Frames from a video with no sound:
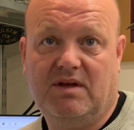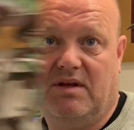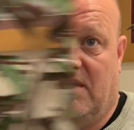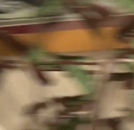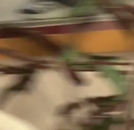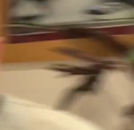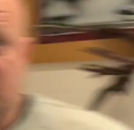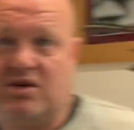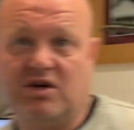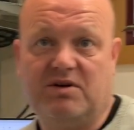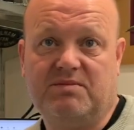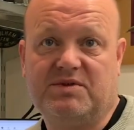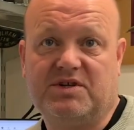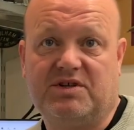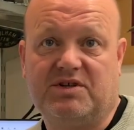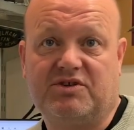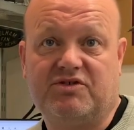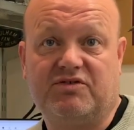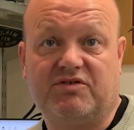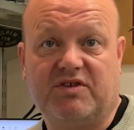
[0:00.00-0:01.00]
The terms of
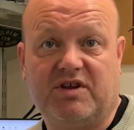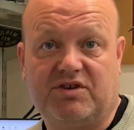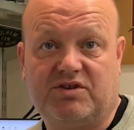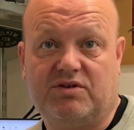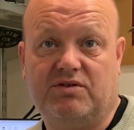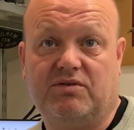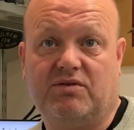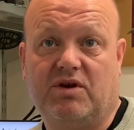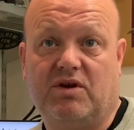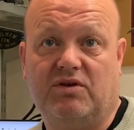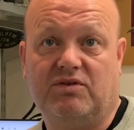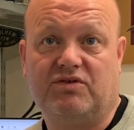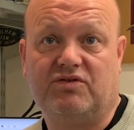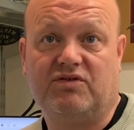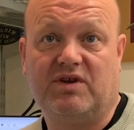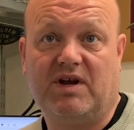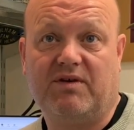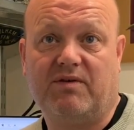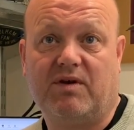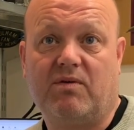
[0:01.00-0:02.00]
the traditional
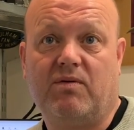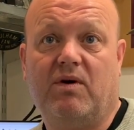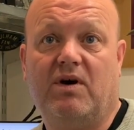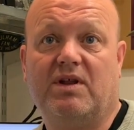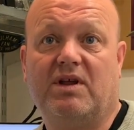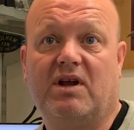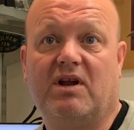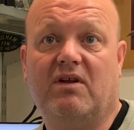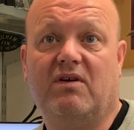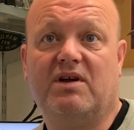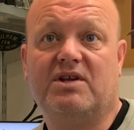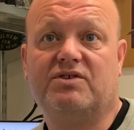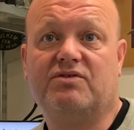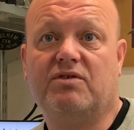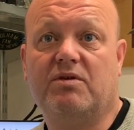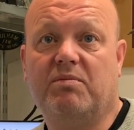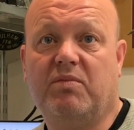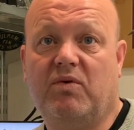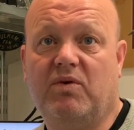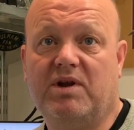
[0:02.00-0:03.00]
contract require the client to
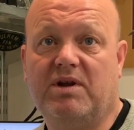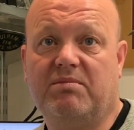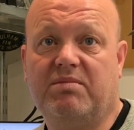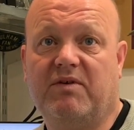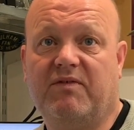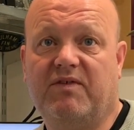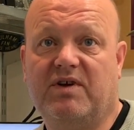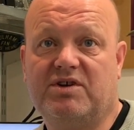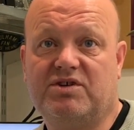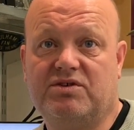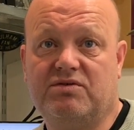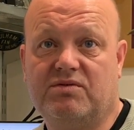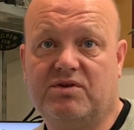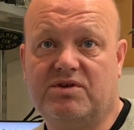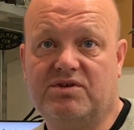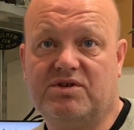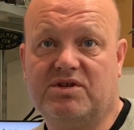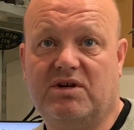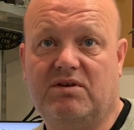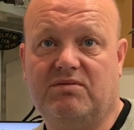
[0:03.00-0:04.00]
appoint a professional
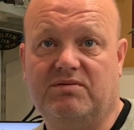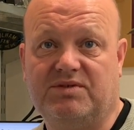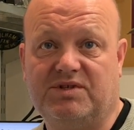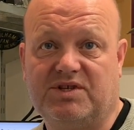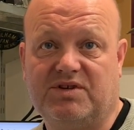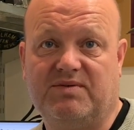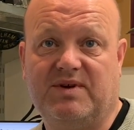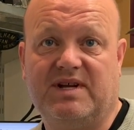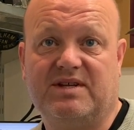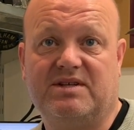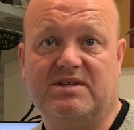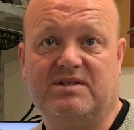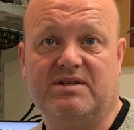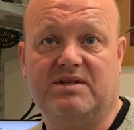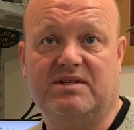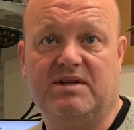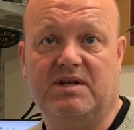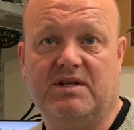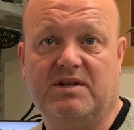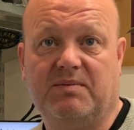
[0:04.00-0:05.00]
consultant to act as
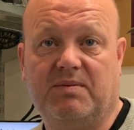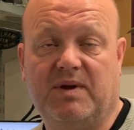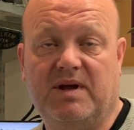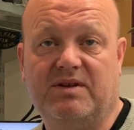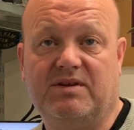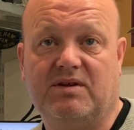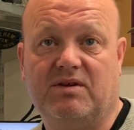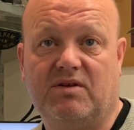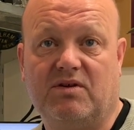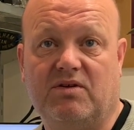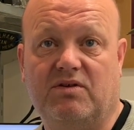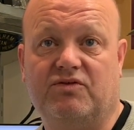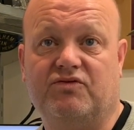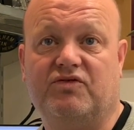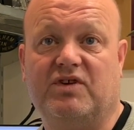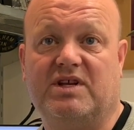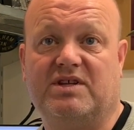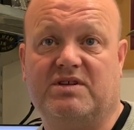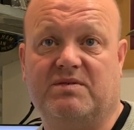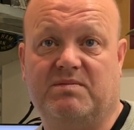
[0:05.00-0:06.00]
his independent
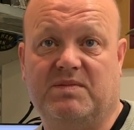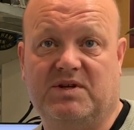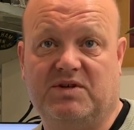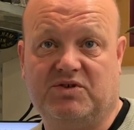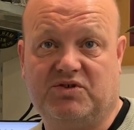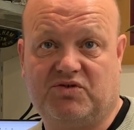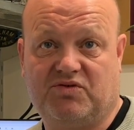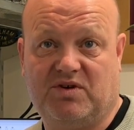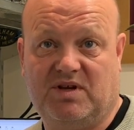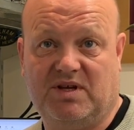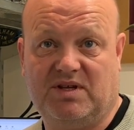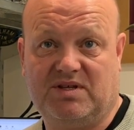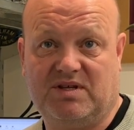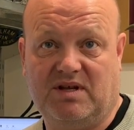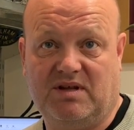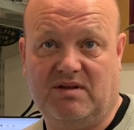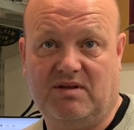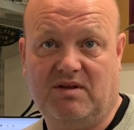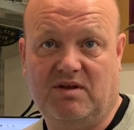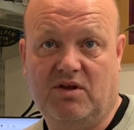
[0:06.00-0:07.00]
contract administrator.
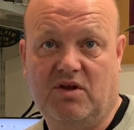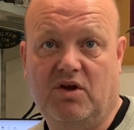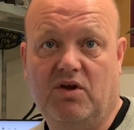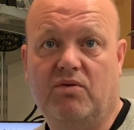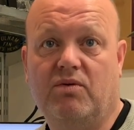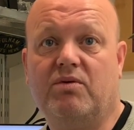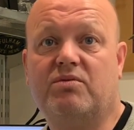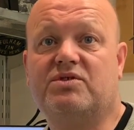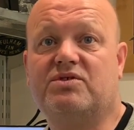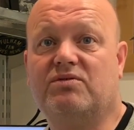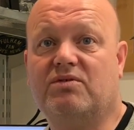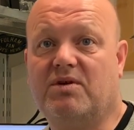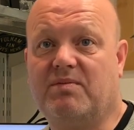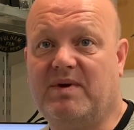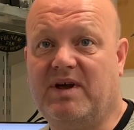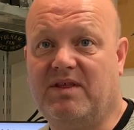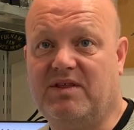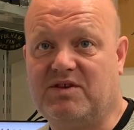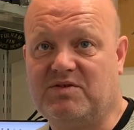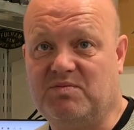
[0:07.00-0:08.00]
We will talk
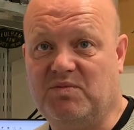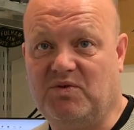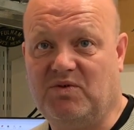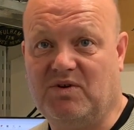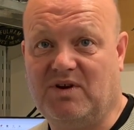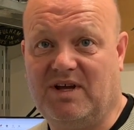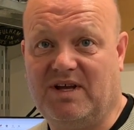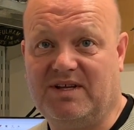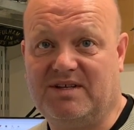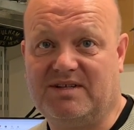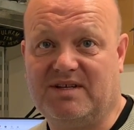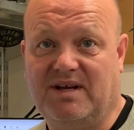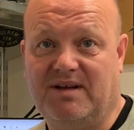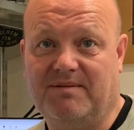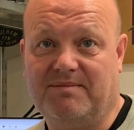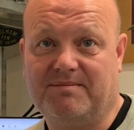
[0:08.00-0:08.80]
about this more later.